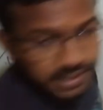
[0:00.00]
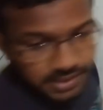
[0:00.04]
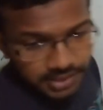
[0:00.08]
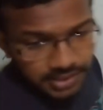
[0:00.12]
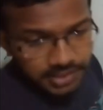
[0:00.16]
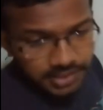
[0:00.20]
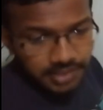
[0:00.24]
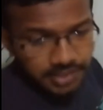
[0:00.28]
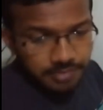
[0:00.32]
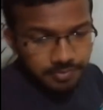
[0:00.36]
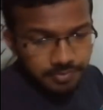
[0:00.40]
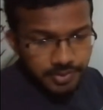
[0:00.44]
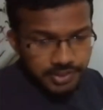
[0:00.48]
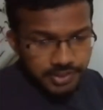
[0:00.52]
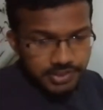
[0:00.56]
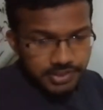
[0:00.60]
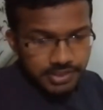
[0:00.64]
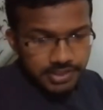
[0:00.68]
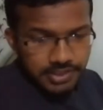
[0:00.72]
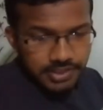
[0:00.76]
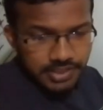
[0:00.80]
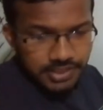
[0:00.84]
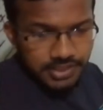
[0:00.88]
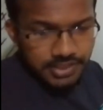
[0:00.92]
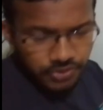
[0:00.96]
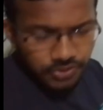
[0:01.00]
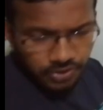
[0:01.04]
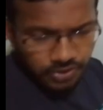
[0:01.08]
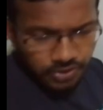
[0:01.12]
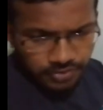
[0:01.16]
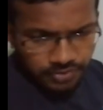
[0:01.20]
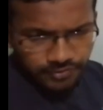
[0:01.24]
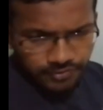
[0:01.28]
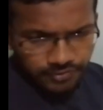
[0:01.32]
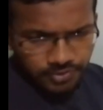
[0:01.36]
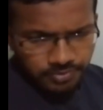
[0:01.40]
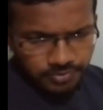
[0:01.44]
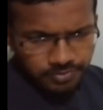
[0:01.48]
in temperature, it has gone
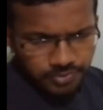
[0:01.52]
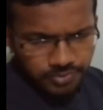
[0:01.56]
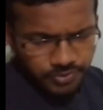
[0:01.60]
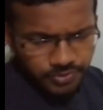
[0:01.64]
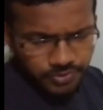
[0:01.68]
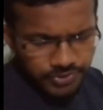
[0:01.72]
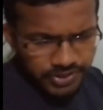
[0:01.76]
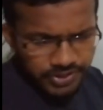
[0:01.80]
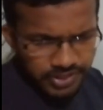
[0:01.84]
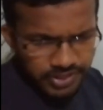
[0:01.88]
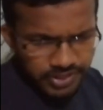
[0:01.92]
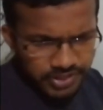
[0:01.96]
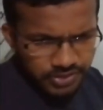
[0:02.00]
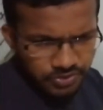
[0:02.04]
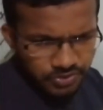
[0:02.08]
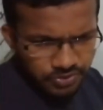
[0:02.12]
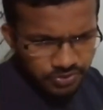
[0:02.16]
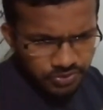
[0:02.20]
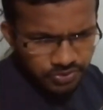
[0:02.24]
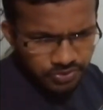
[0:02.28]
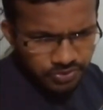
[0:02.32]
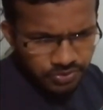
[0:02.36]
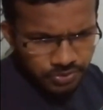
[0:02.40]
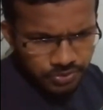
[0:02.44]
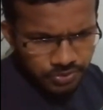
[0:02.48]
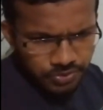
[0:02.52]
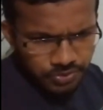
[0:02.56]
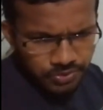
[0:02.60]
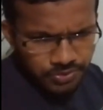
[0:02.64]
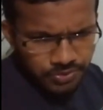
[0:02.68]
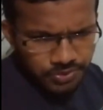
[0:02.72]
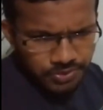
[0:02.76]
from 22 to